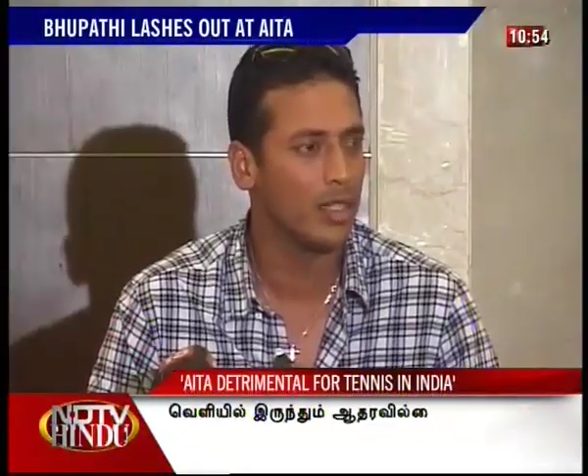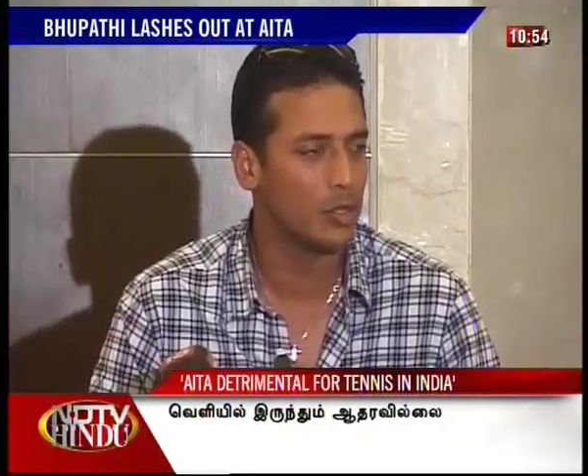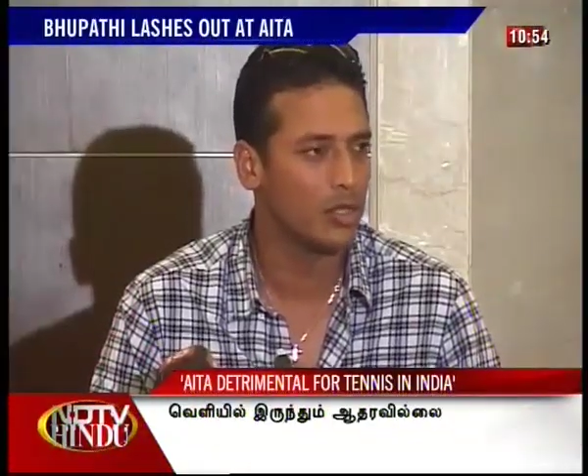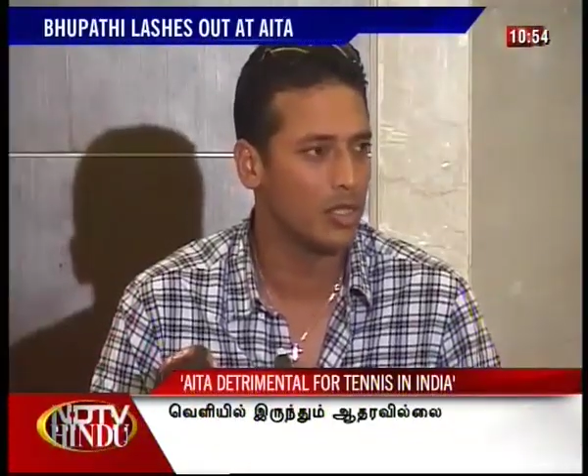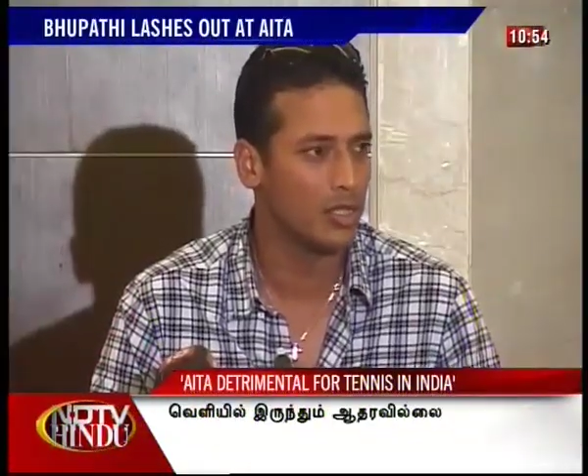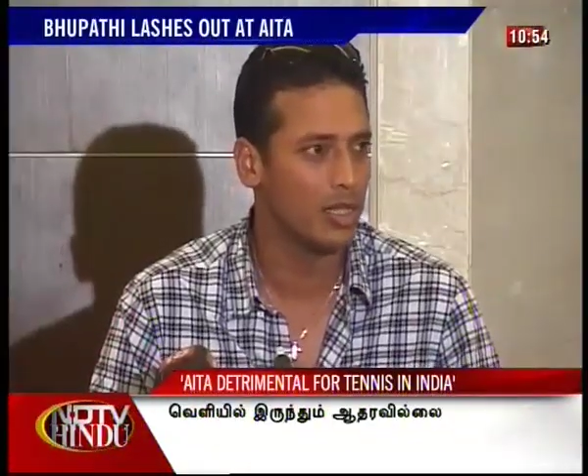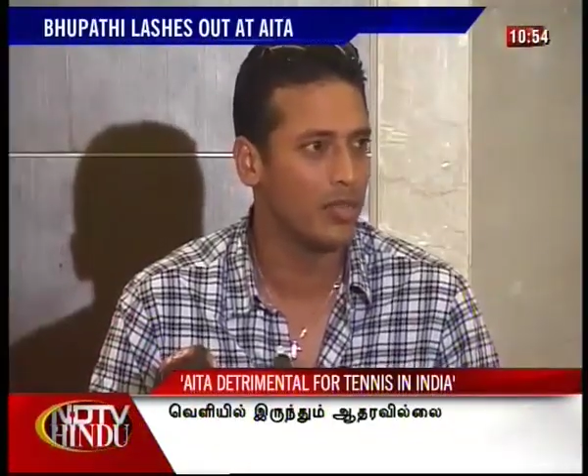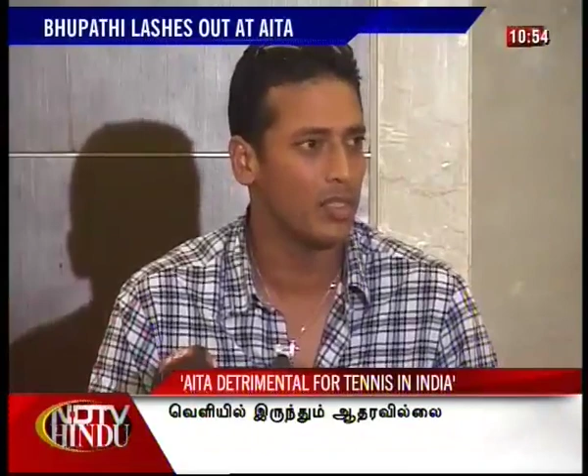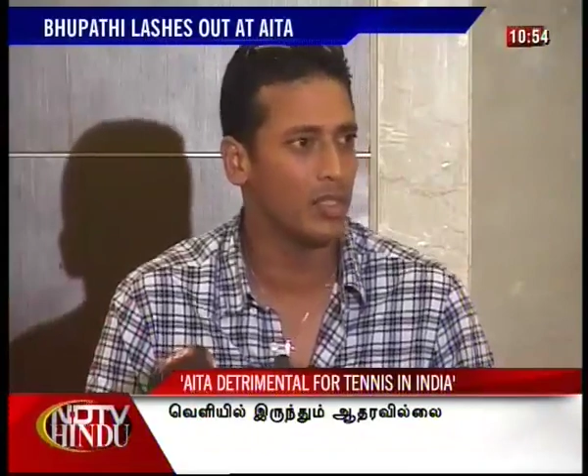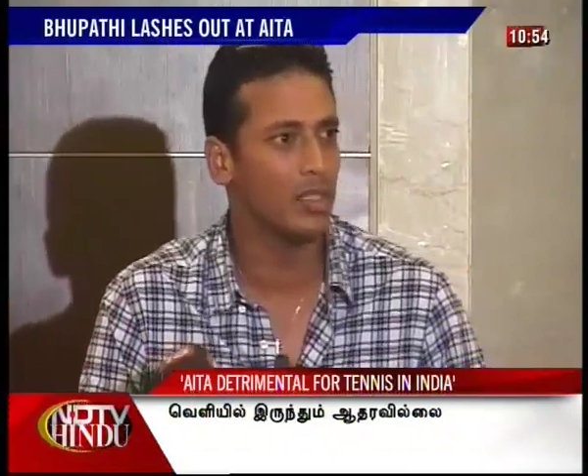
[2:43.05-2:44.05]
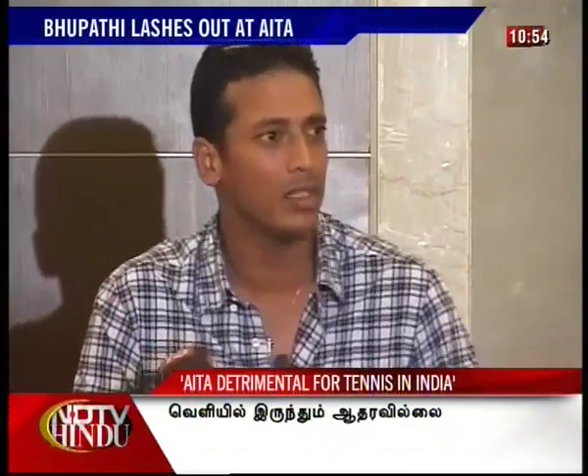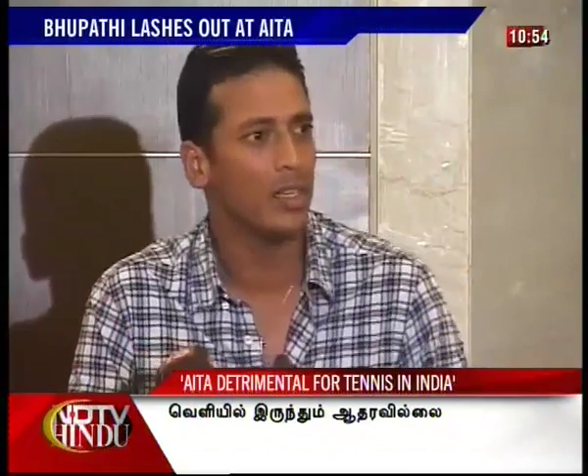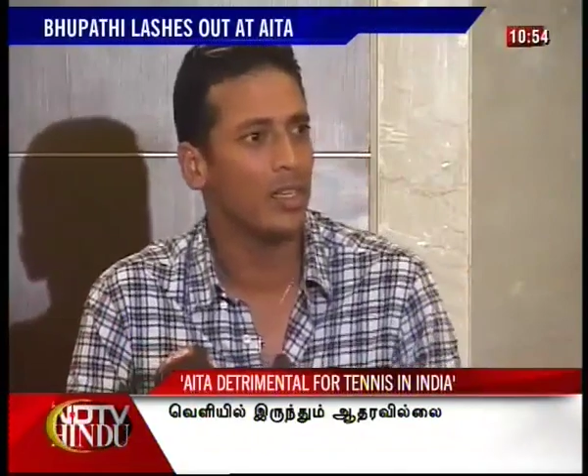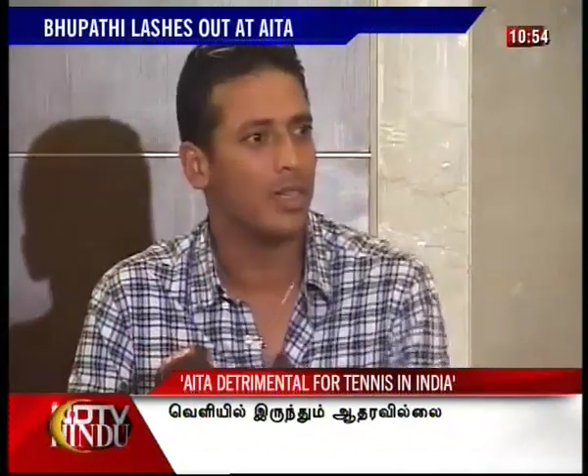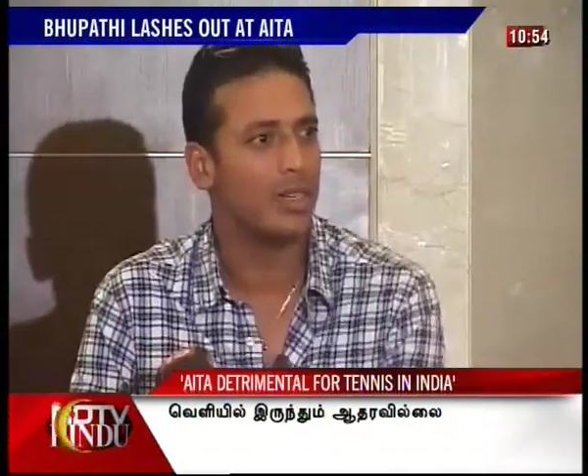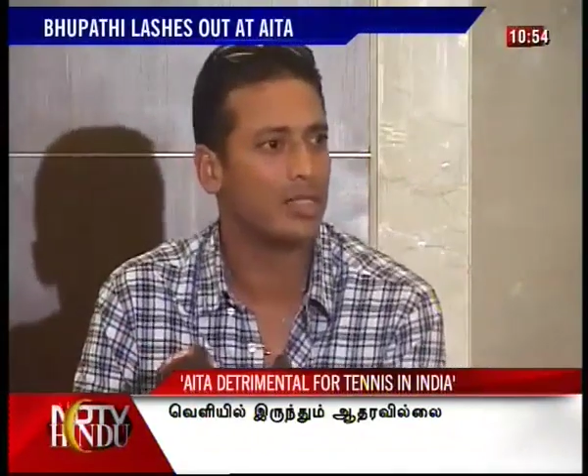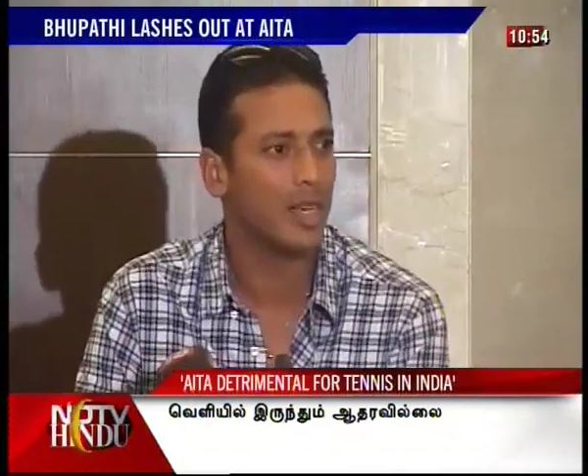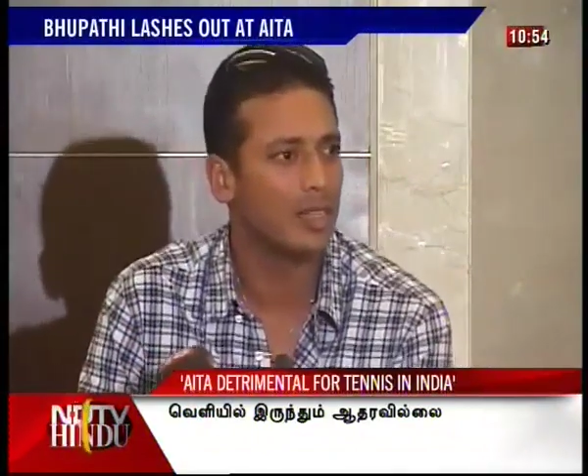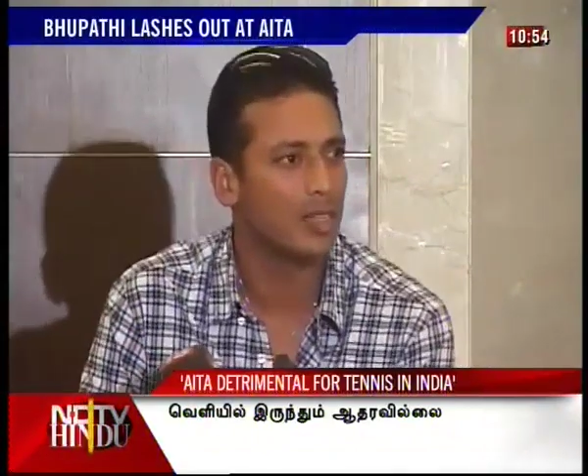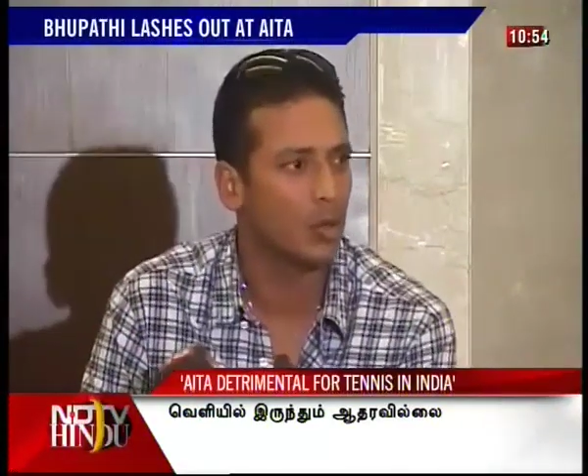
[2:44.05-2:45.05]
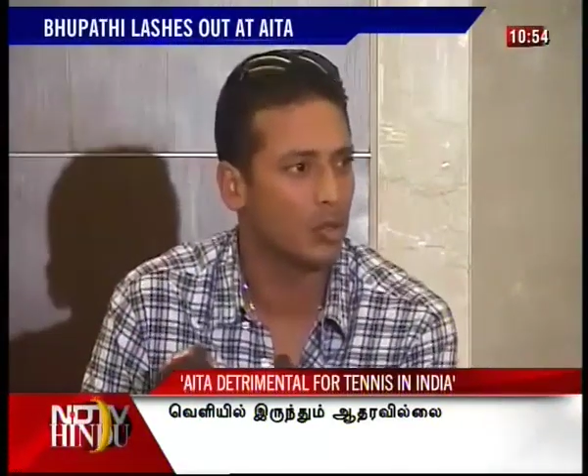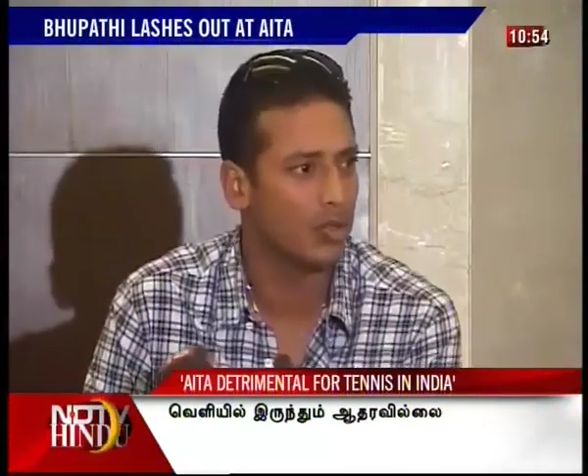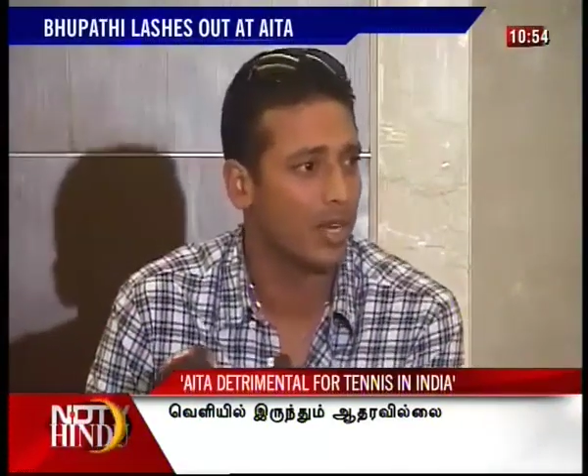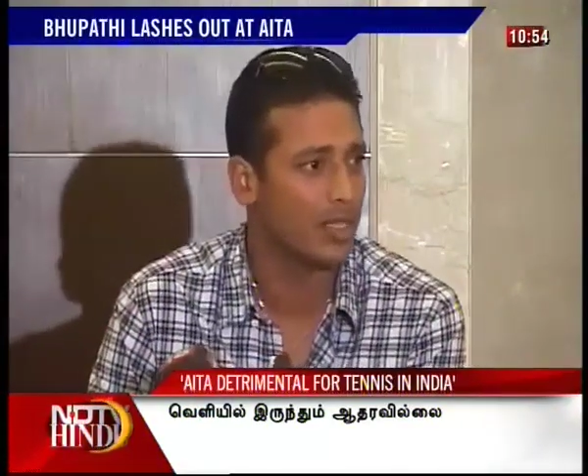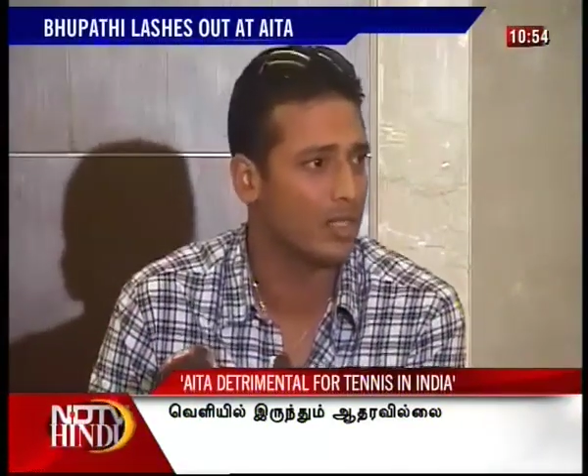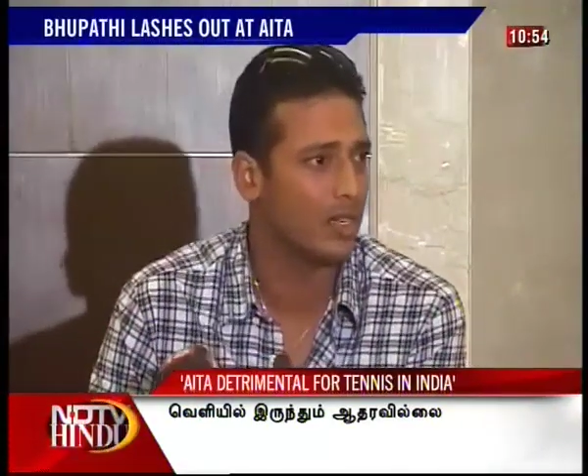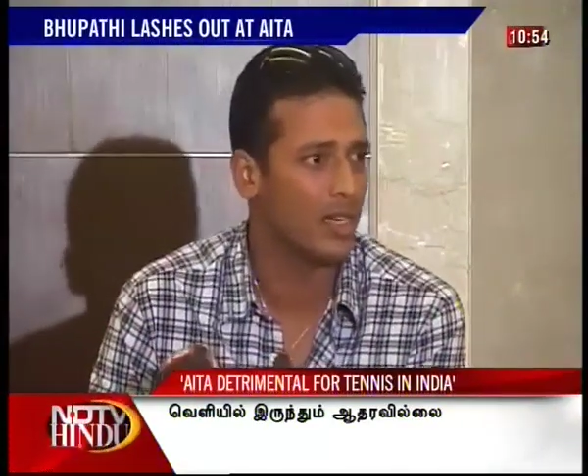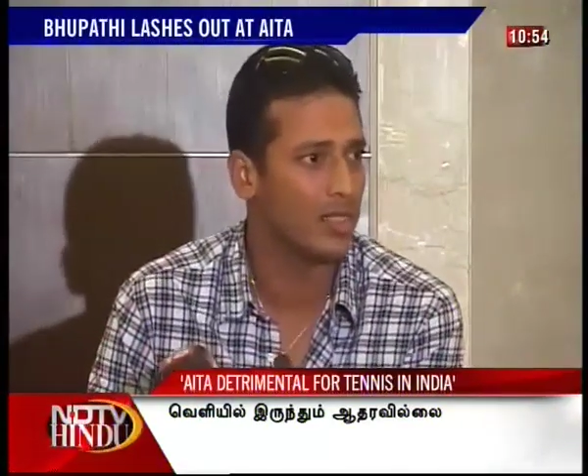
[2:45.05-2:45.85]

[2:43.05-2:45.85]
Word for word: I should just leave it till they decide the course of action.